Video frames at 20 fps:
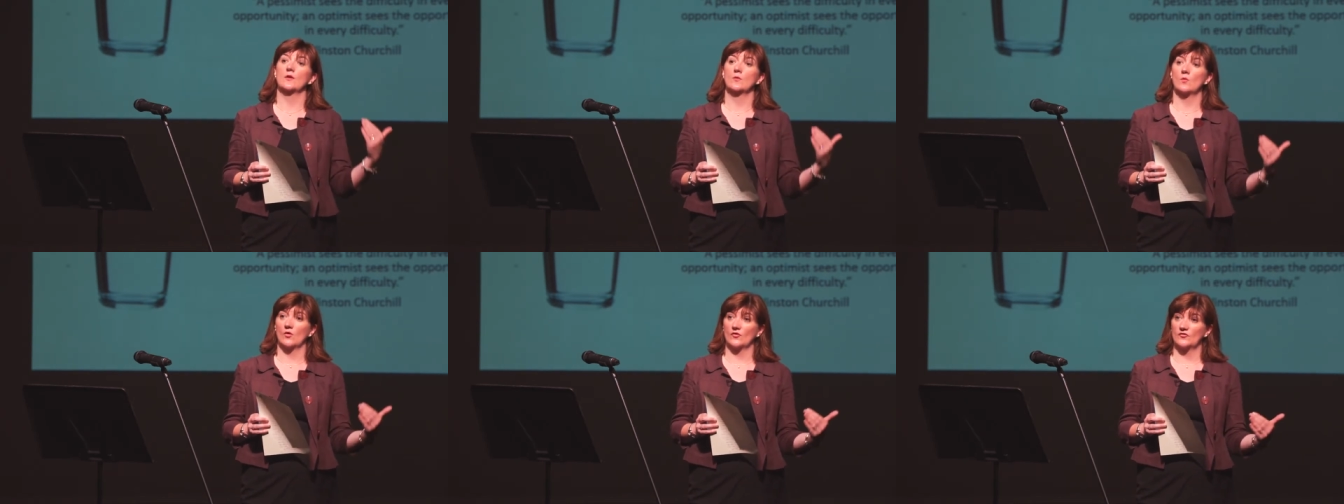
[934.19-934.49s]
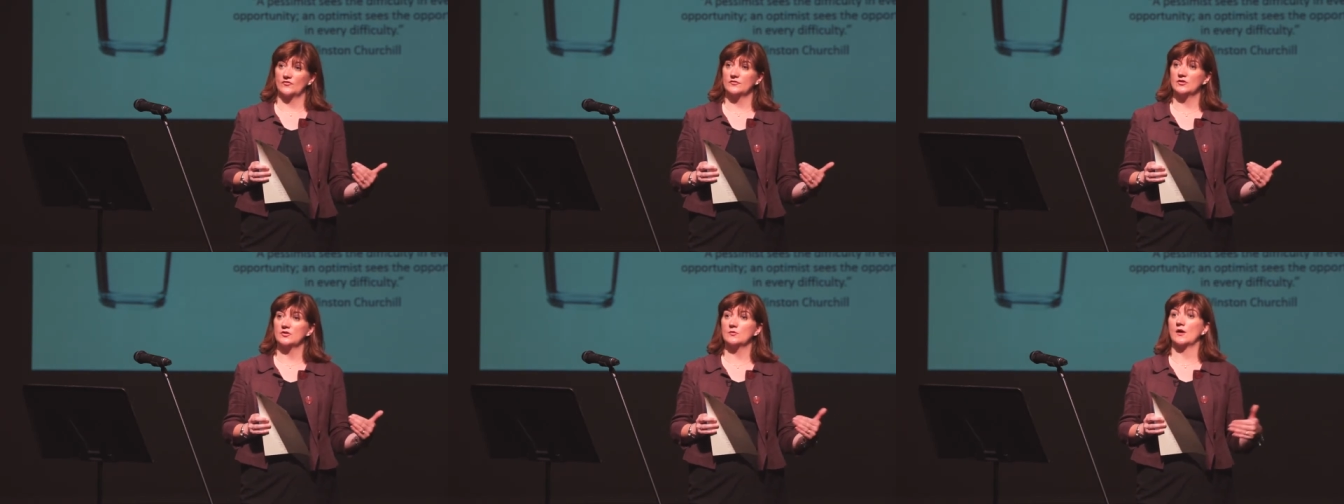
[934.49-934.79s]
it
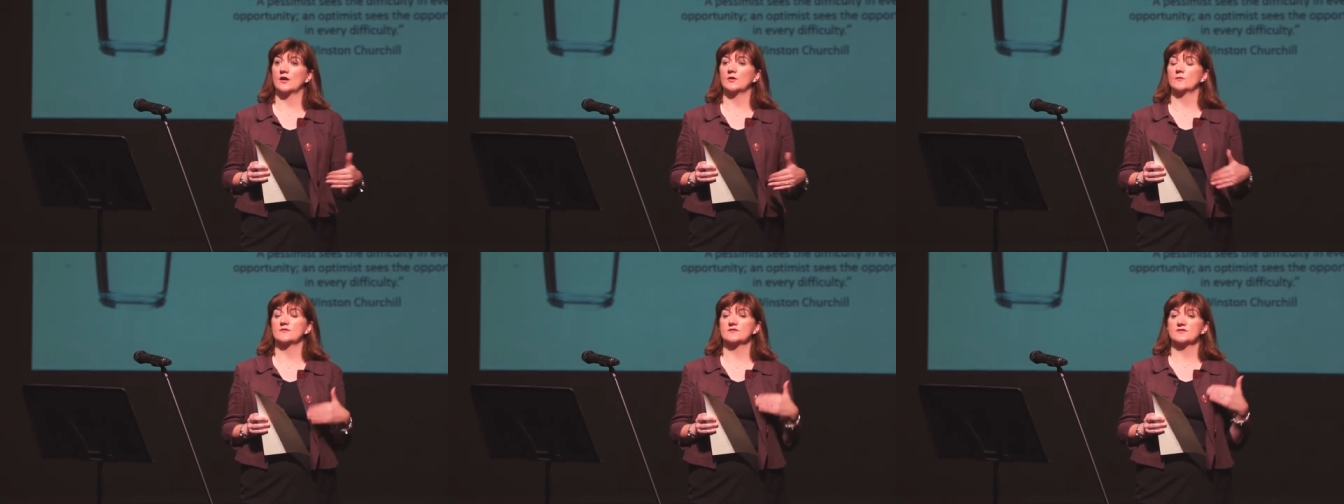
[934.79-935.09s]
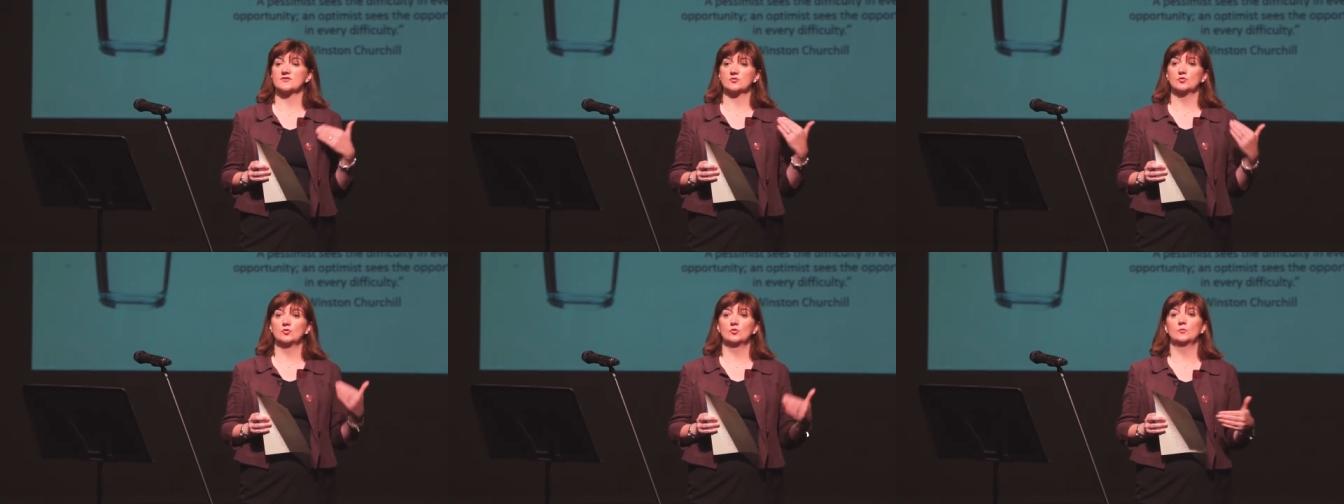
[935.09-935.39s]
was working with
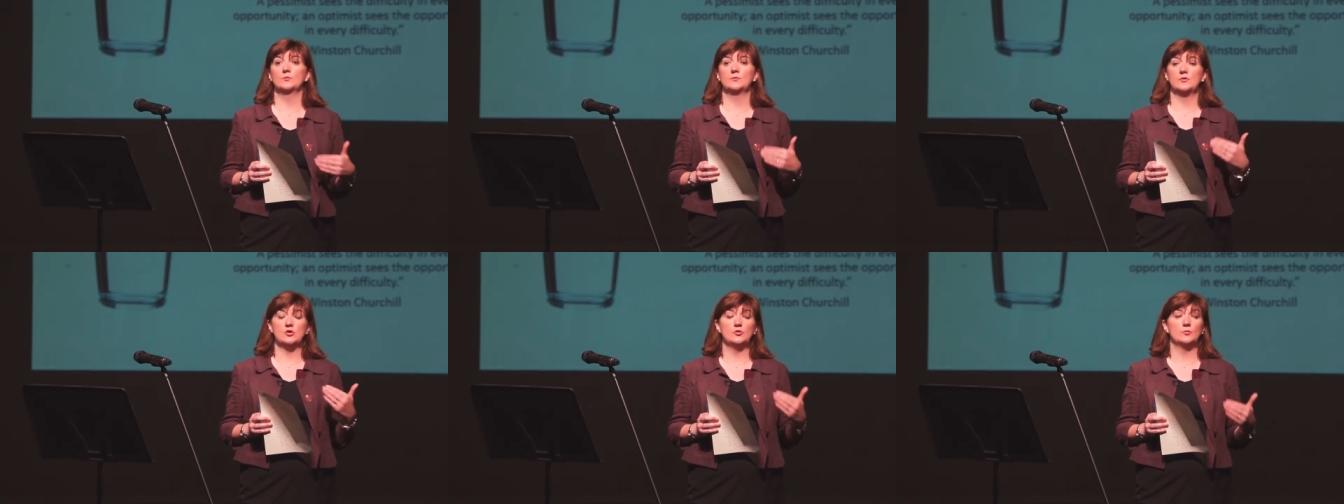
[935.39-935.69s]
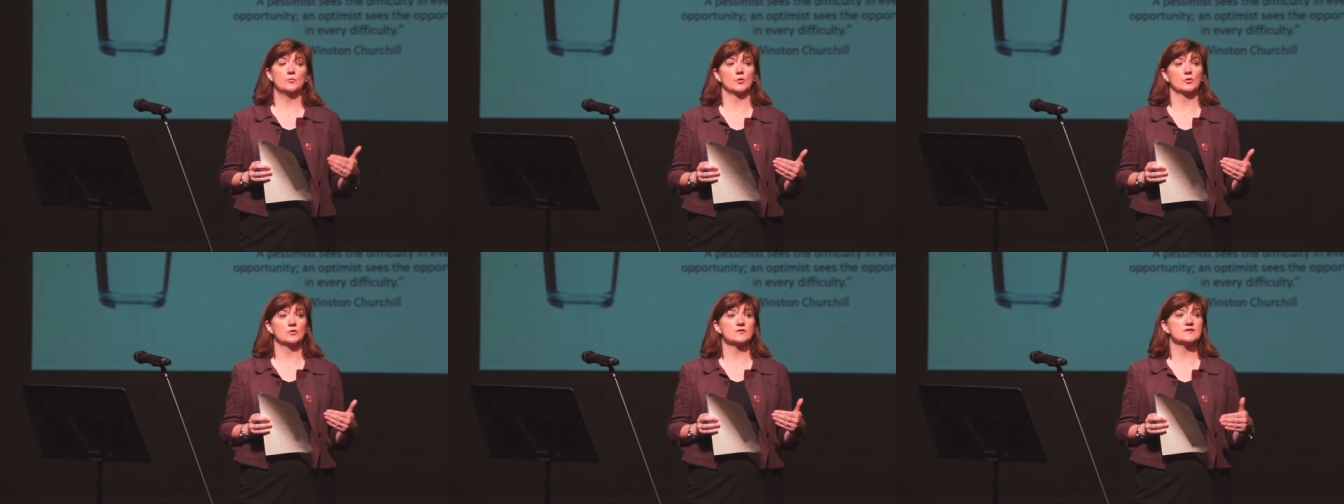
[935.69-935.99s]
school
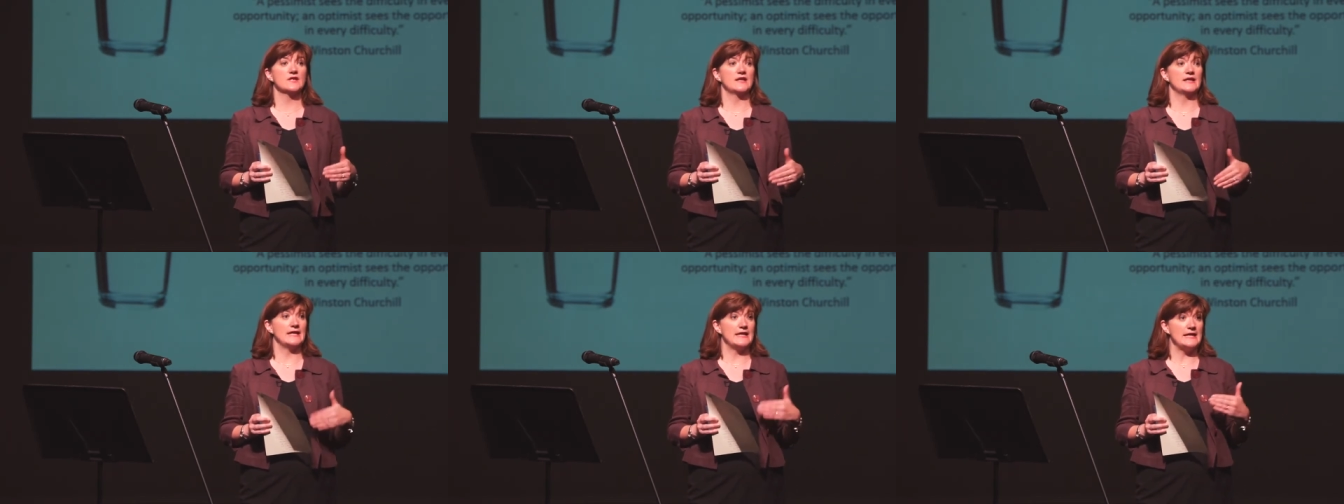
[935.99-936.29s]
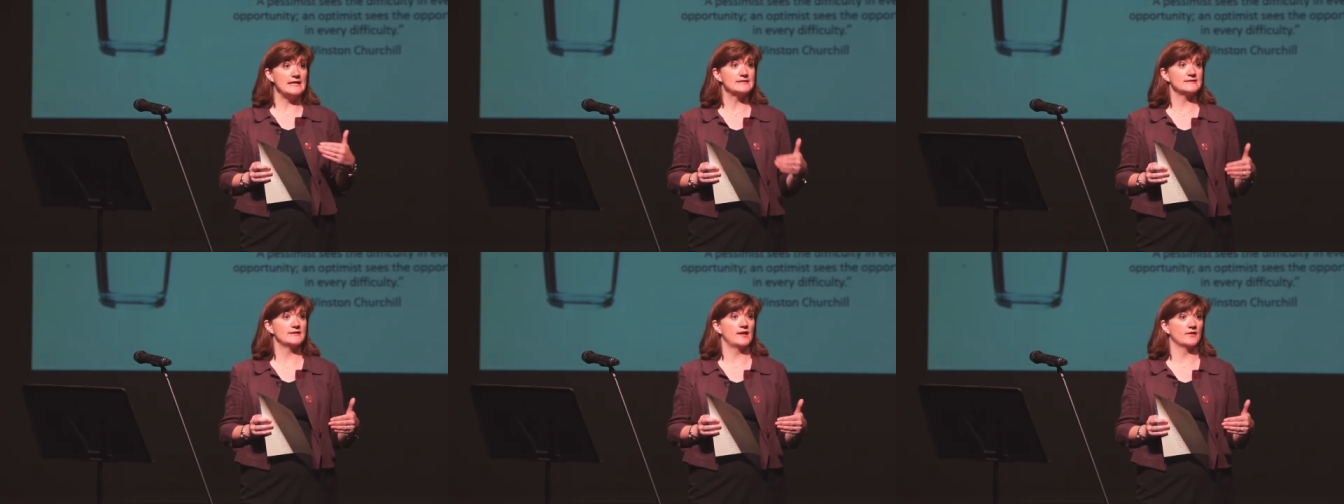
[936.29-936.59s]
pupils in
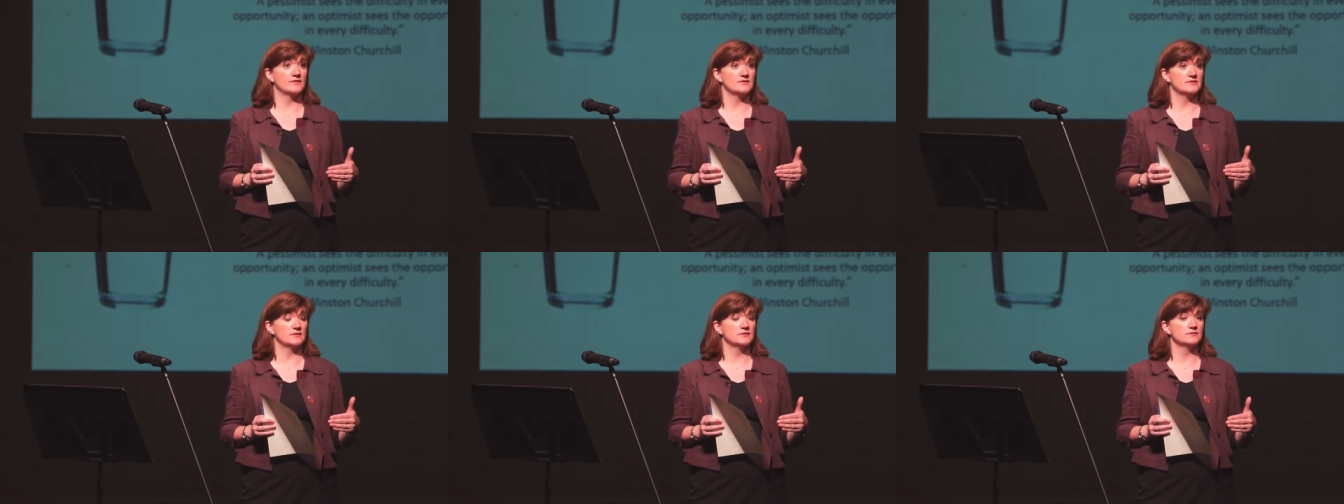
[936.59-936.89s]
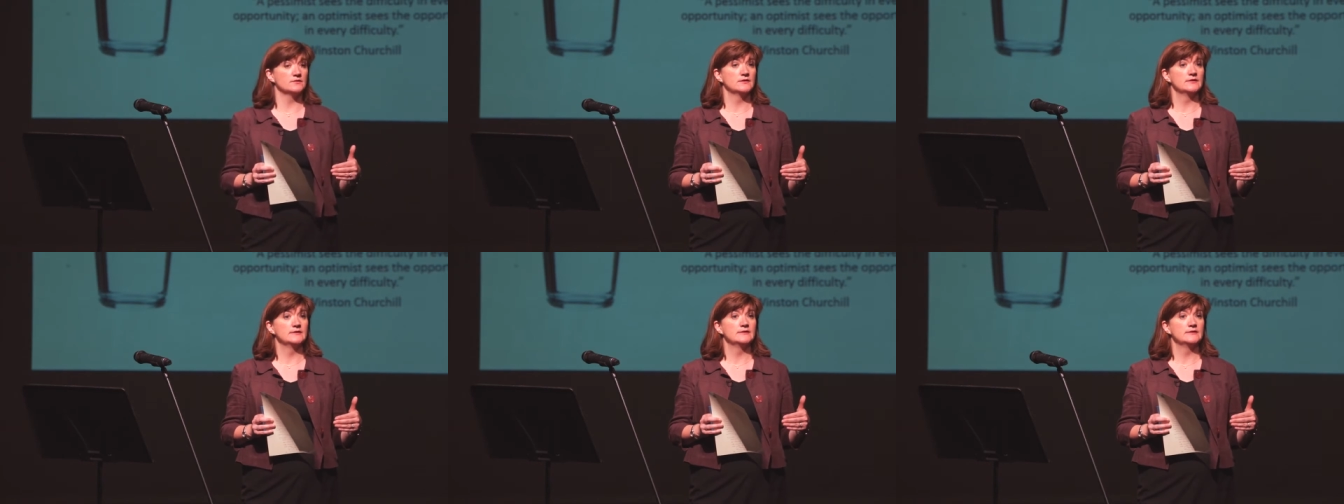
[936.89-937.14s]
East London,